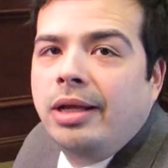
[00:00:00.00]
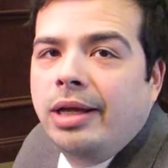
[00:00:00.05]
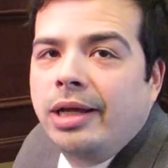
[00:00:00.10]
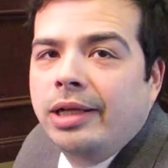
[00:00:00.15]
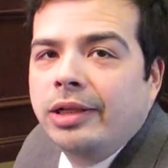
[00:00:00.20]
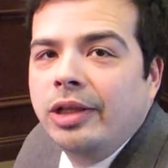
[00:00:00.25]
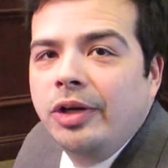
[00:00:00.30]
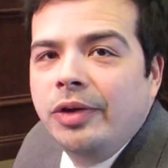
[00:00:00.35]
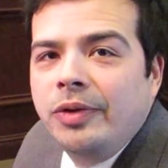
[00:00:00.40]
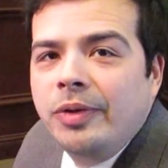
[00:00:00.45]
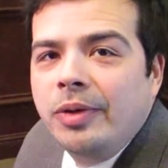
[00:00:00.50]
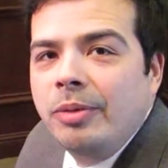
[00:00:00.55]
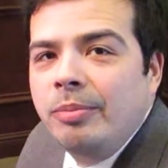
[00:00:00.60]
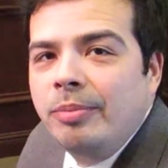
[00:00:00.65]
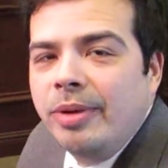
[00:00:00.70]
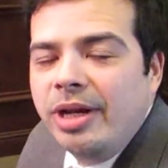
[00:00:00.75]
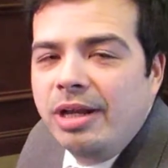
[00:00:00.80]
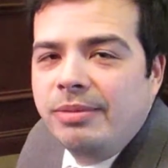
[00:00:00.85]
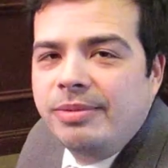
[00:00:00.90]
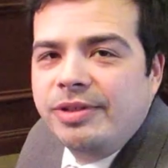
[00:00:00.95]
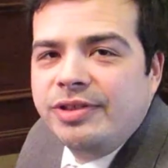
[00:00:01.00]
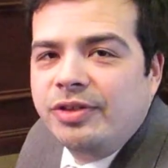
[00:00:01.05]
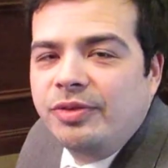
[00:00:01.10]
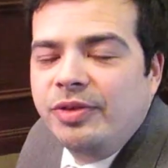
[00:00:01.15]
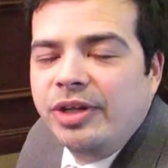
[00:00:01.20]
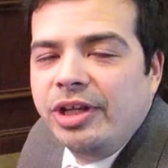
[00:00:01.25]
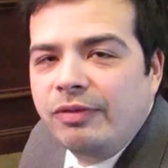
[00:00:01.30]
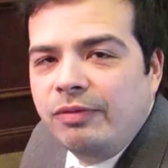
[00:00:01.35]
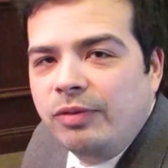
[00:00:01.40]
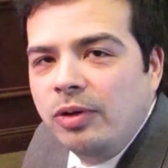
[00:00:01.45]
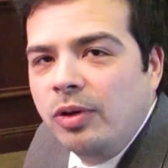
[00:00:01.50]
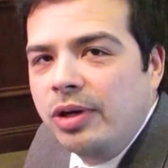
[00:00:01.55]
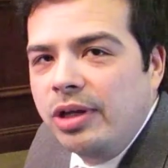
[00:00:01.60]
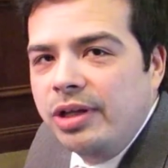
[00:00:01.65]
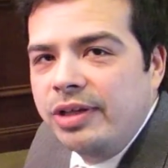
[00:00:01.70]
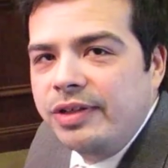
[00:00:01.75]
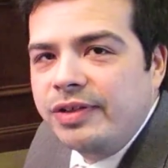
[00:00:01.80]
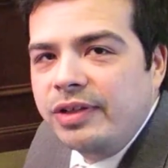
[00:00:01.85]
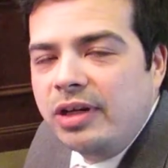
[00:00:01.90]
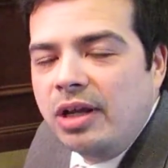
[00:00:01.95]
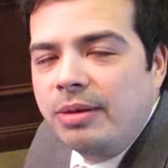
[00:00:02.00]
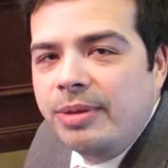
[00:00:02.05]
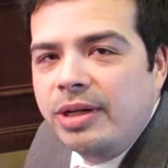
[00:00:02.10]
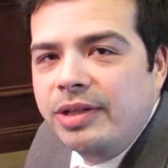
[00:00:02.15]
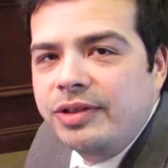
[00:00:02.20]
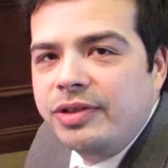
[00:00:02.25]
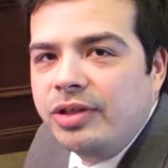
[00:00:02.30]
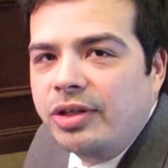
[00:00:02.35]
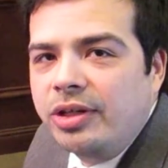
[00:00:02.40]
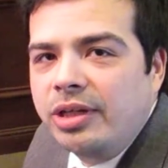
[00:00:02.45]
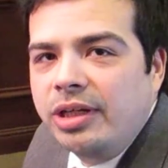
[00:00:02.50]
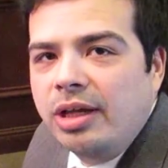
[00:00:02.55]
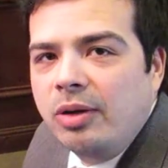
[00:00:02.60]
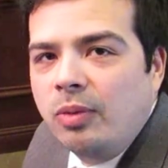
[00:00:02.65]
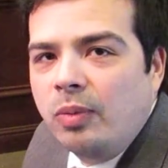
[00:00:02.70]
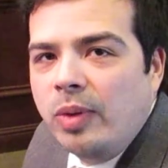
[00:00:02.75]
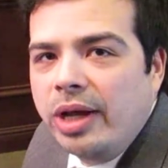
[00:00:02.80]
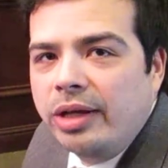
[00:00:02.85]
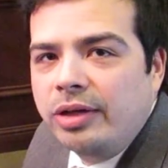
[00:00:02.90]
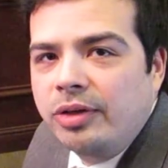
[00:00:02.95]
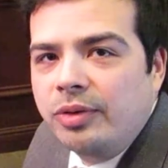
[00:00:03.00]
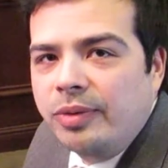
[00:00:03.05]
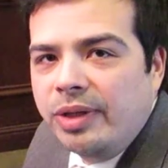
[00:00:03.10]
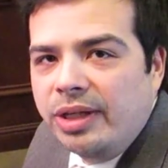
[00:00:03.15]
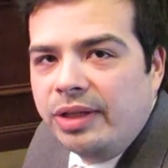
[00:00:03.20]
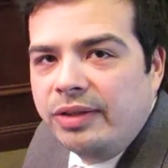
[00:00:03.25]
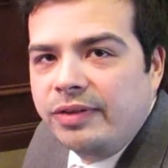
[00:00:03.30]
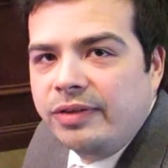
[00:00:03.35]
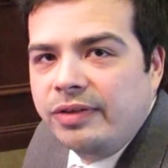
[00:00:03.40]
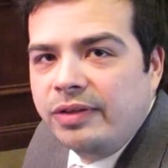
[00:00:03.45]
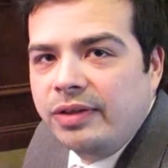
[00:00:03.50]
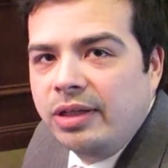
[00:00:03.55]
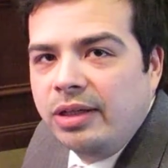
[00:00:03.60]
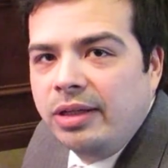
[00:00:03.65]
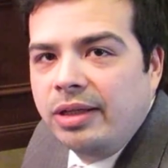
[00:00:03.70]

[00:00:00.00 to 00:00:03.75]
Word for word: Hello, my name is Enrique Flores and I'm an attorney at Wagner Reese.